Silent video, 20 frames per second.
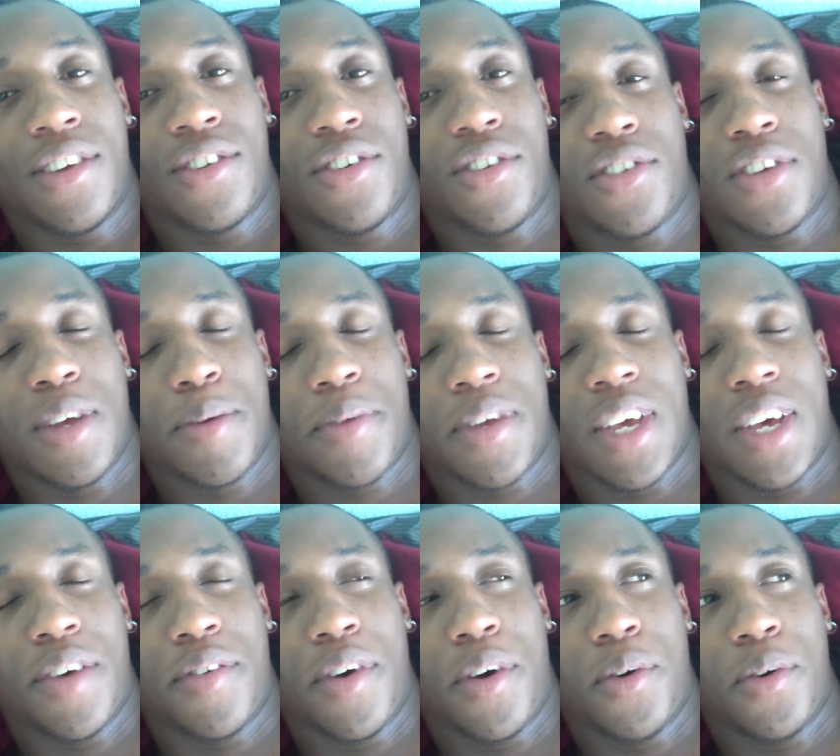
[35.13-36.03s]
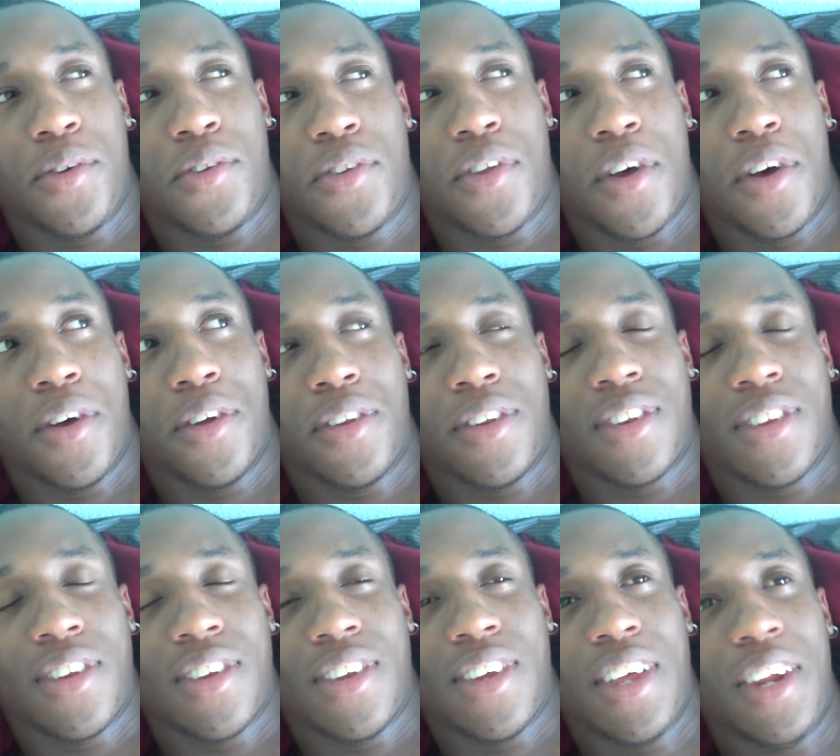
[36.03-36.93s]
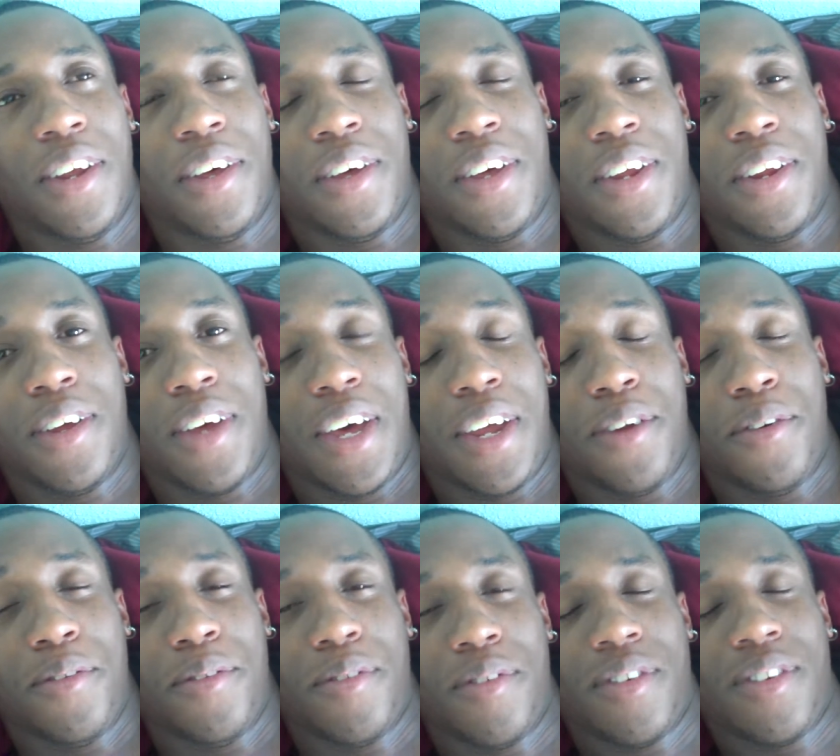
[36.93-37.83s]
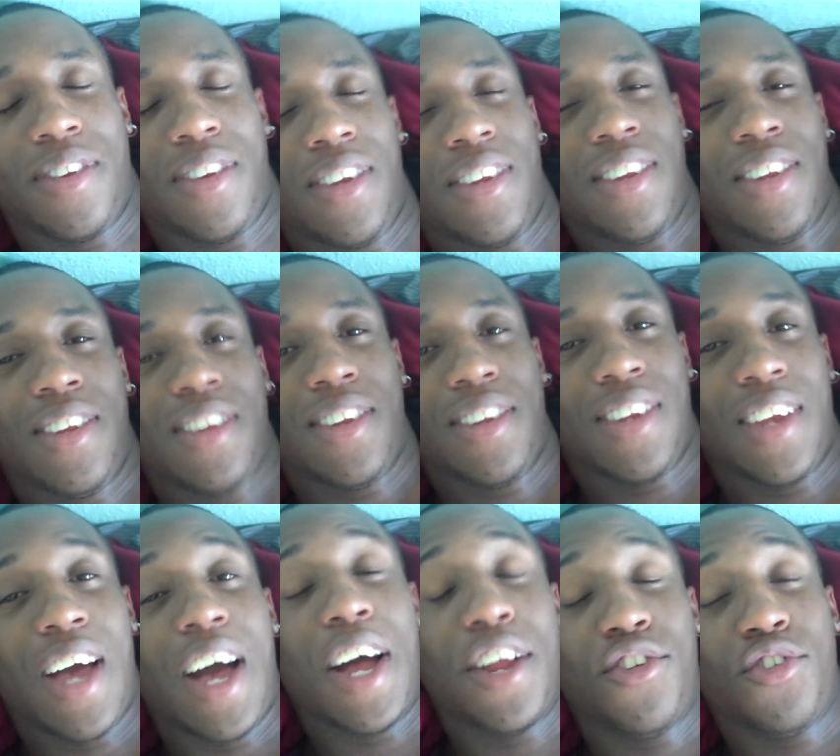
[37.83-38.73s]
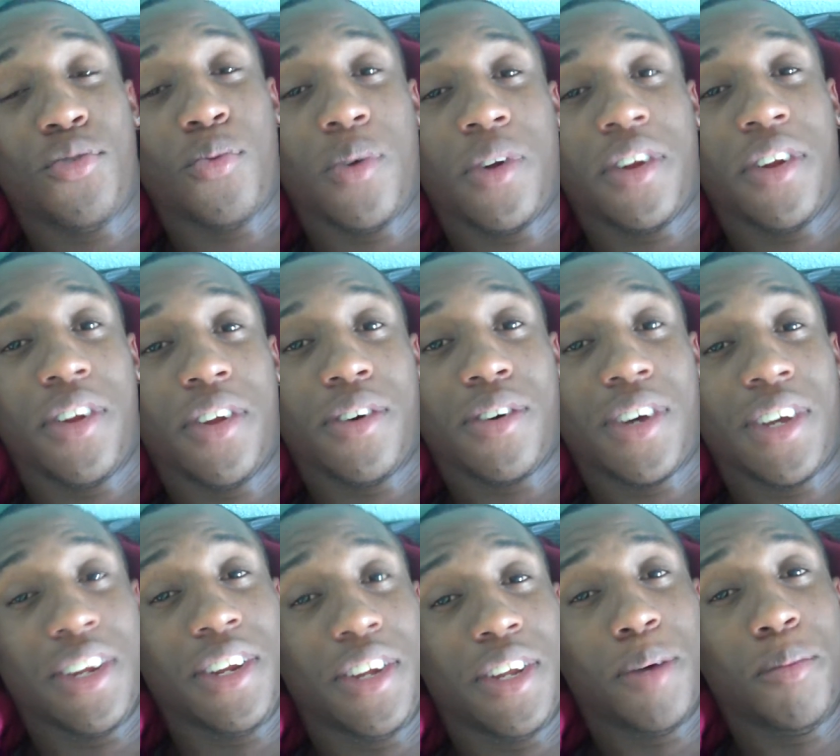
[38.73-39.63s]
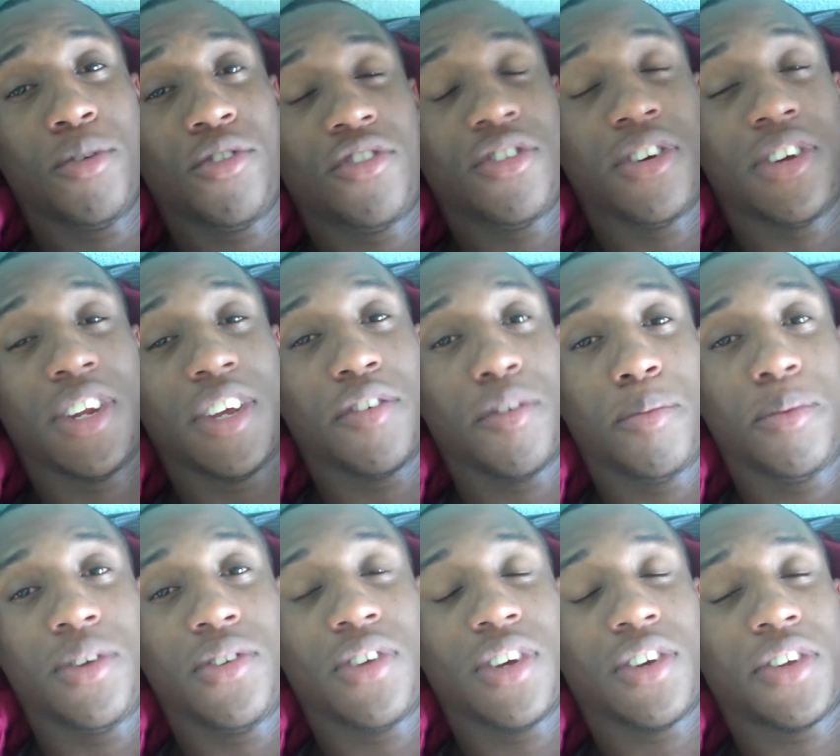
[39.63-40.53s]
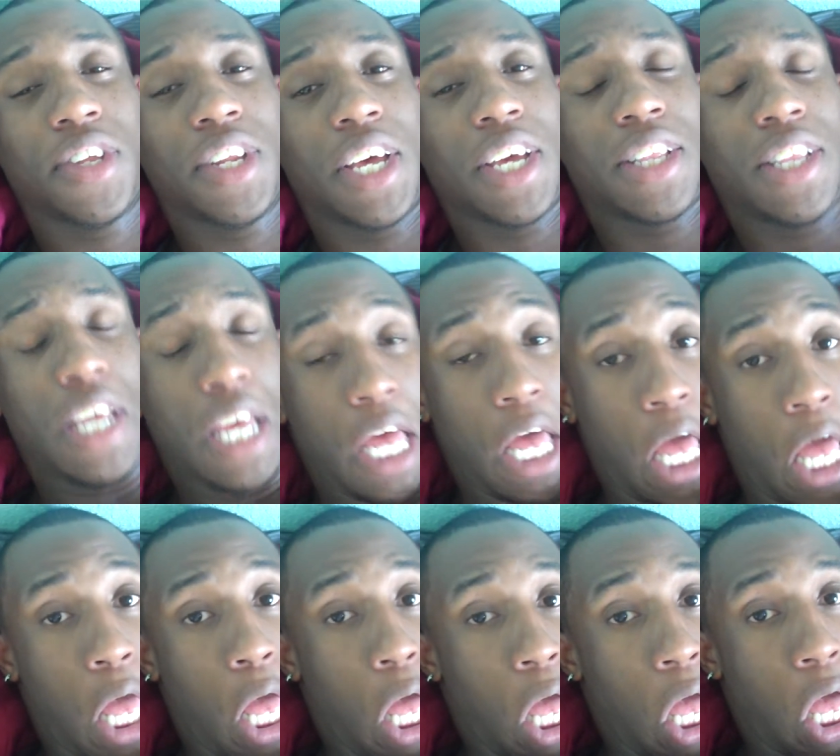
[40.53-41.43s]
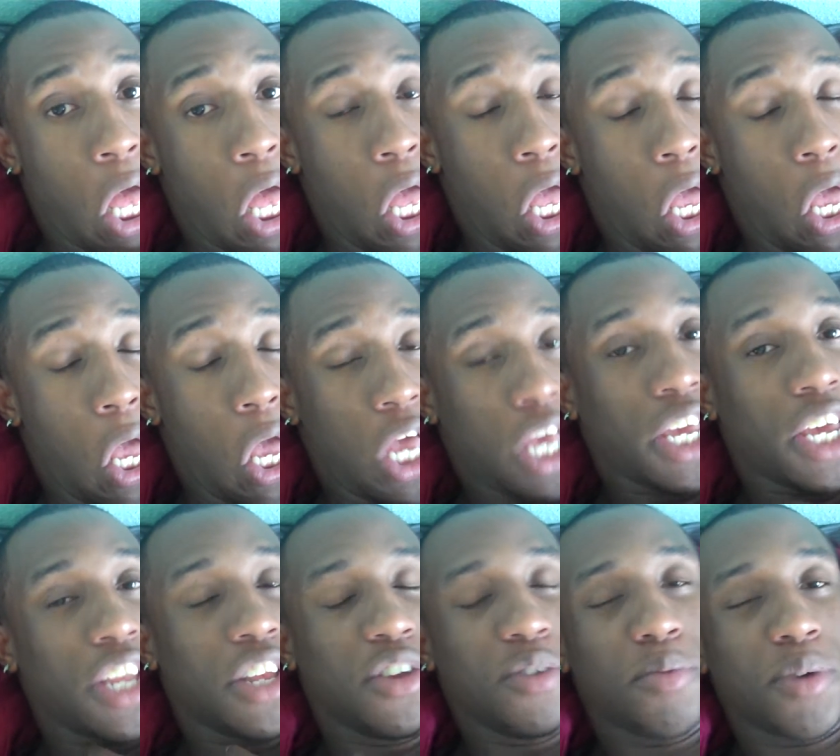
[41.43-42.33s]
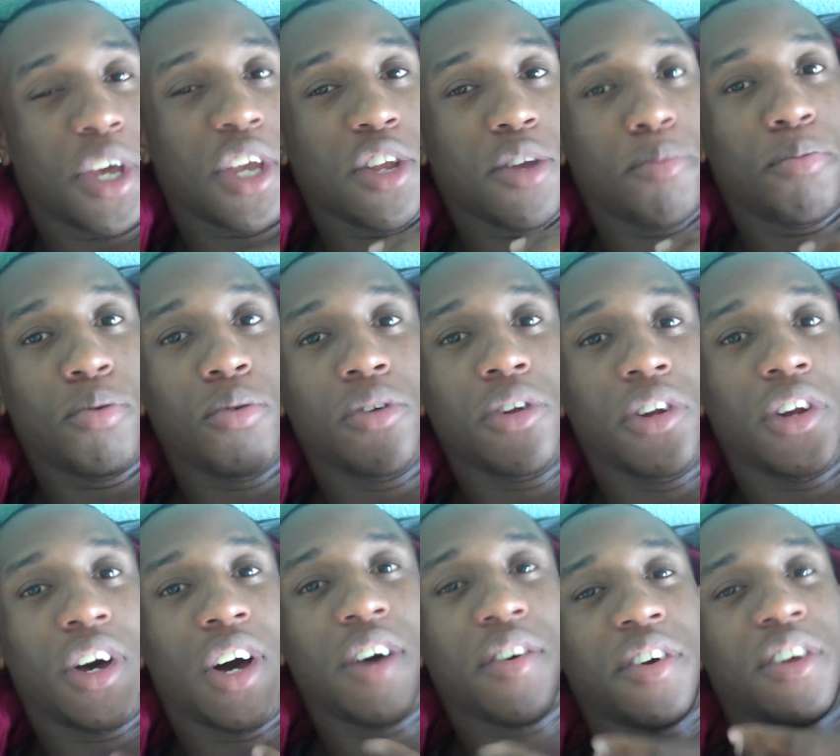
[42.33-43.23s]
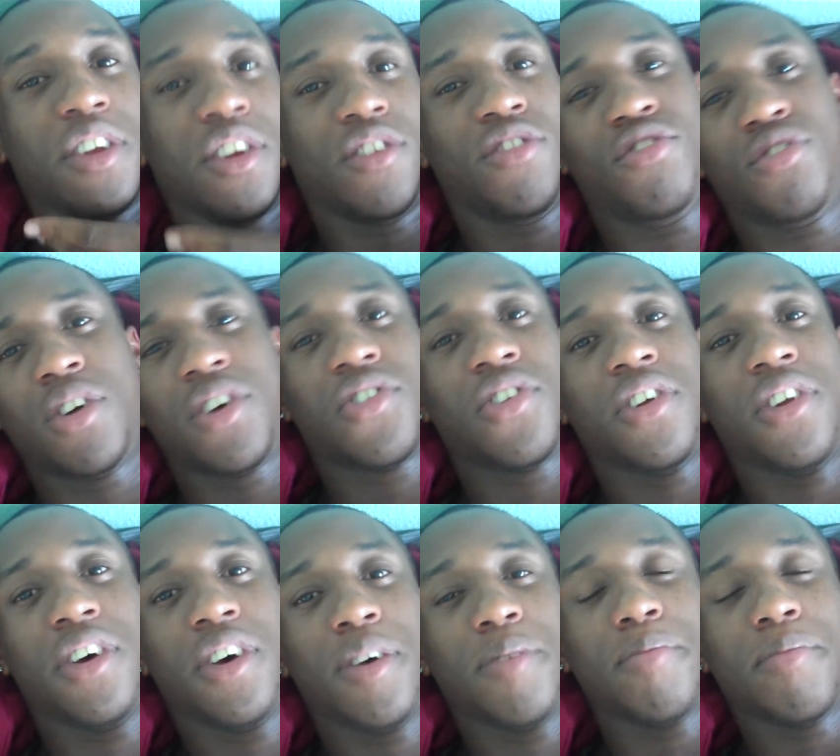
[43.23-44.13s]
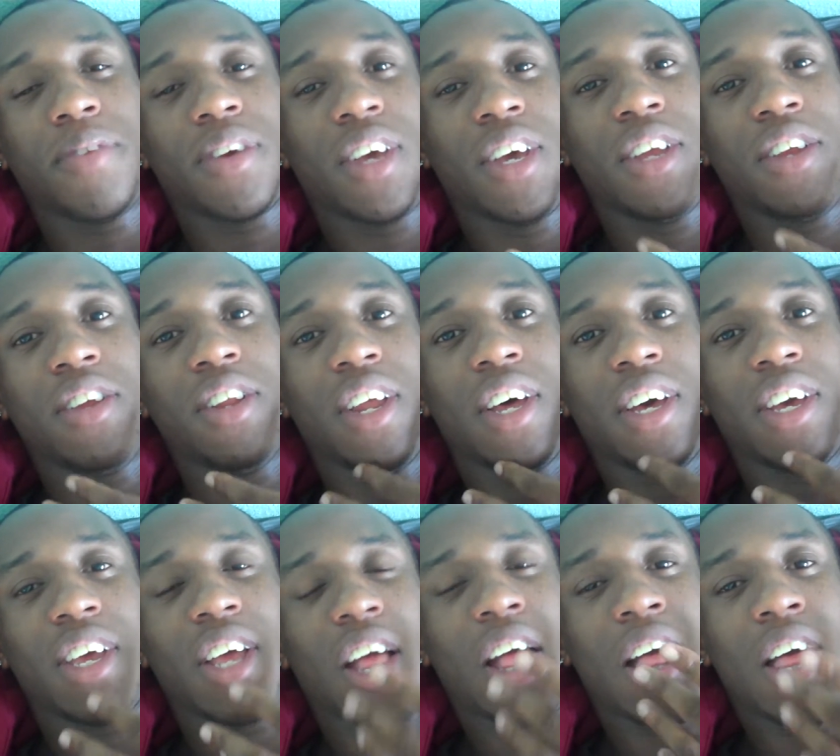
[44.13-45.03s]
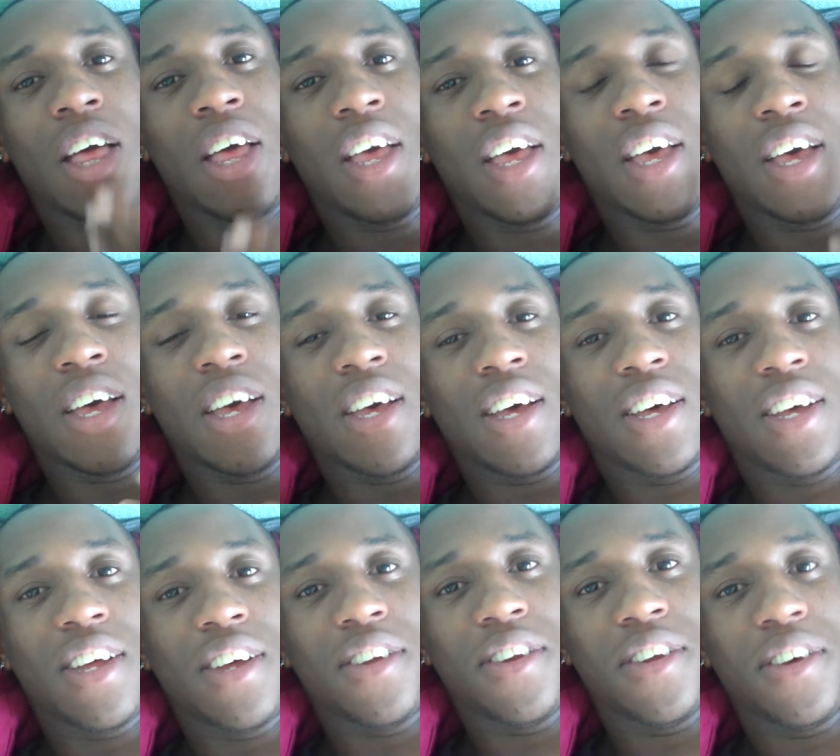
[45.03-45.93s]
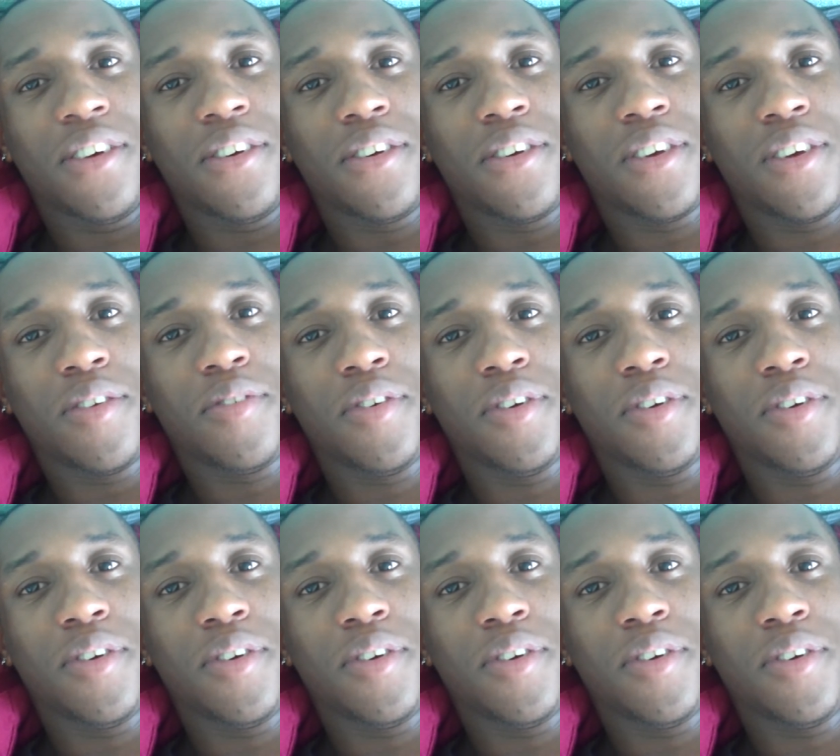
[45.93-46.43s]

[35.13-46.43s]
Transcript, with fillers: It's just something I've always thought. I don't. I, don't. I just want to know. Can a double chin ever be sexy like that? Can you can you pull it off? Can you dress it up? Can you like, I don't know.